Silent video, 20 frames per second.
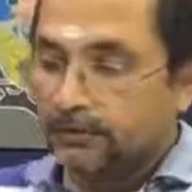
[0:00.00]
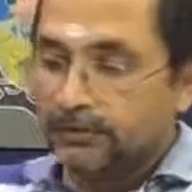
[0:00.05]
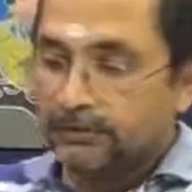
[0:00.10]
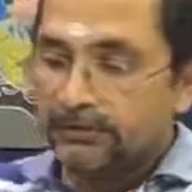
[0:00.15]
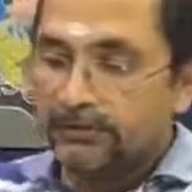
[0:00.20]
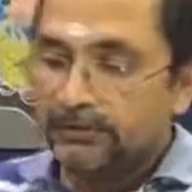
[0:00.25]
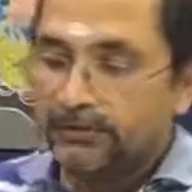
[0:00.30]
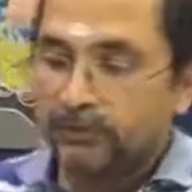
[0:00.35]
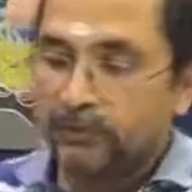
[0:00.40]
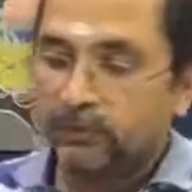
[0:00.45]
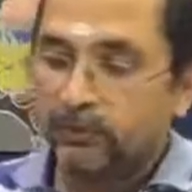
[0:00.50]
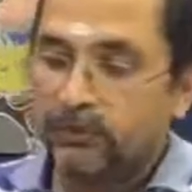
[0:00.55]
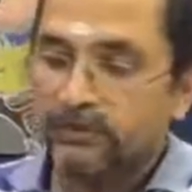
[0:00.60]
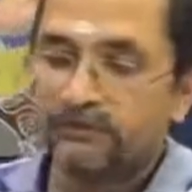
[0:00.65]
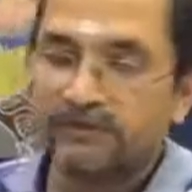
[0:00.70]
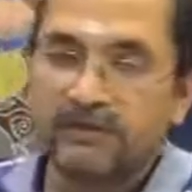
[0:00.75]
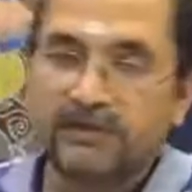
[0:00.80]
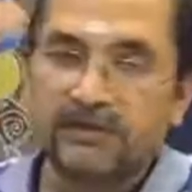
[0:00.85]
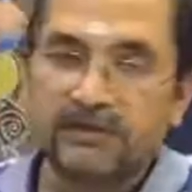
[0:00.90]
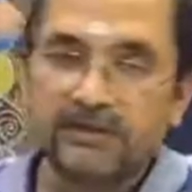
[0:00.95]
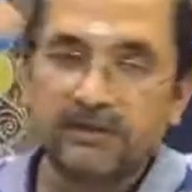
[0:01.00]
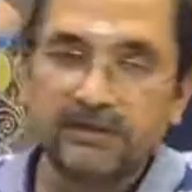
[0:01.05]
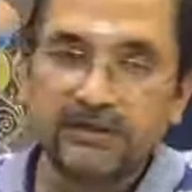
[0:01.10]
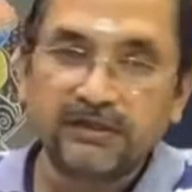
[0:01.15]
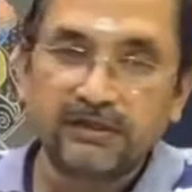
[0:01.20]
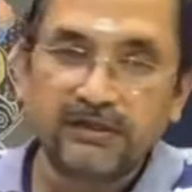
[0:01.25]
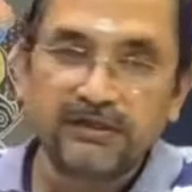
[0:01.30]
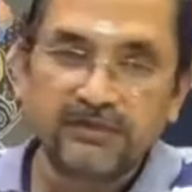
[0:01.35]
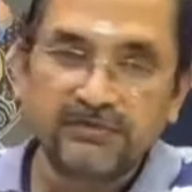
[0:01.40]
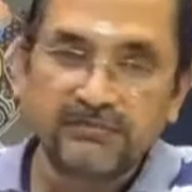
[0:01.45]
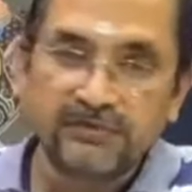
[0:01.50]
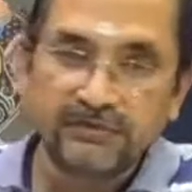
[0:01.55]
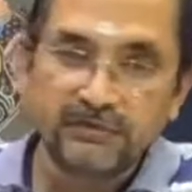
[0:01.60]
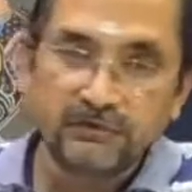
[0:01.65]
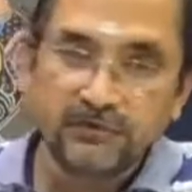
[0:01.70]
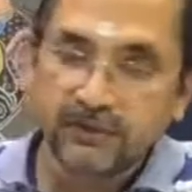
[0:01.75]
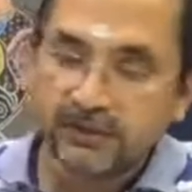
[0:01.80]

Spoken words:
So what we did is we took